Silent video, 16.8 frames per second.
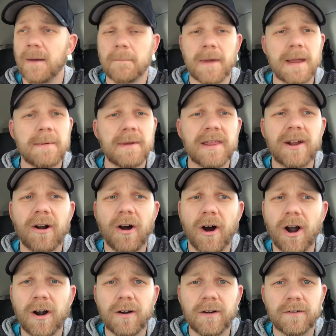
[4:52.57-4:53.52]
Maybe there
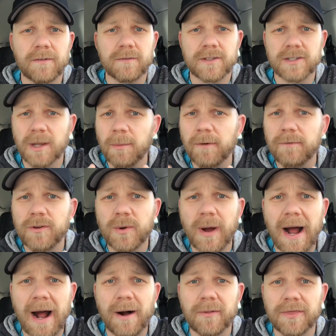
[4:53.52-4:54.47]
are some of you
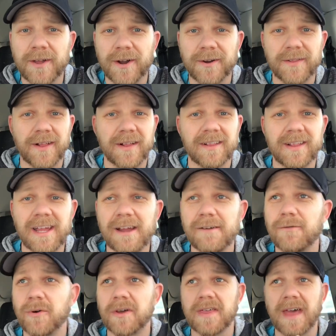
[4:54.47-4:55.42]
out there that
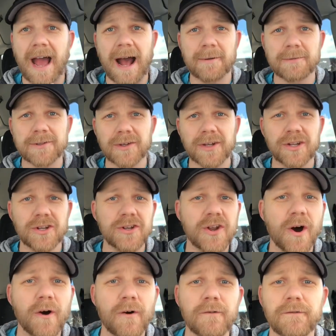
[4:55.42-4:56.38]
live with absolutely
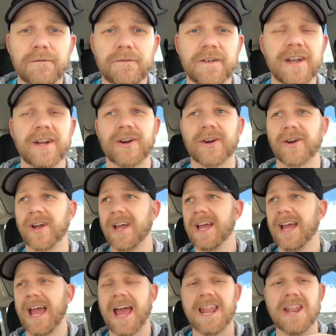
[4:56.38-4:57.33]
no fear
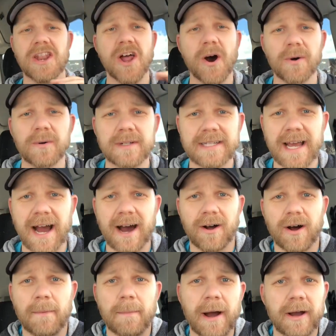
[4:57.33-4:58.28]
and no
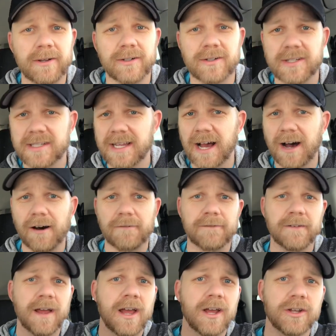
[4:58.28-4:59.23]
doubt about
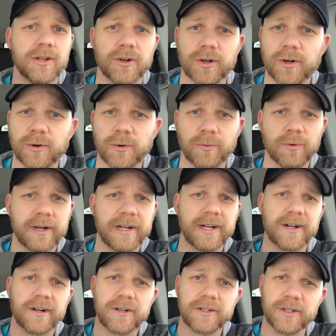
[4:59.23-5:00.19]
yourself, your
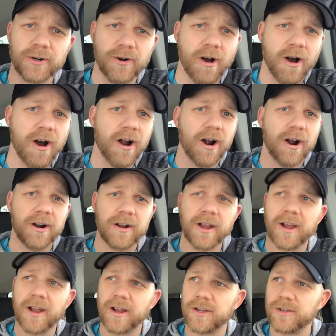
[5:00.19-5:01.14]
career, your art,
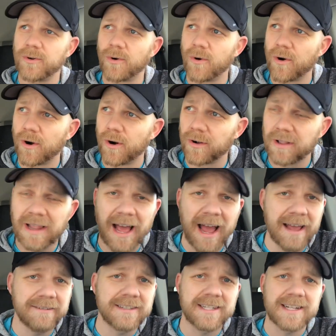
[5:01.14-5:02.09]
your
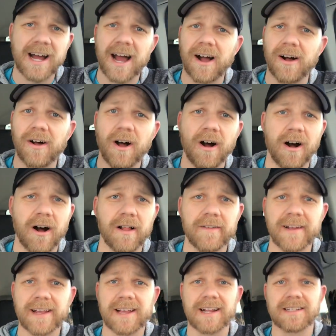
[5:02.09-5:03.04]
lifestyle,
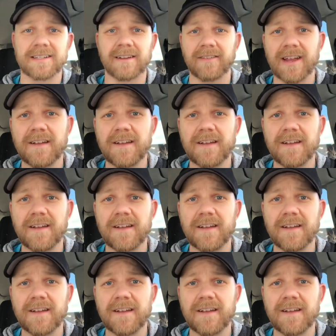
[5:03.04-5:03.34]
all that kind of stuff.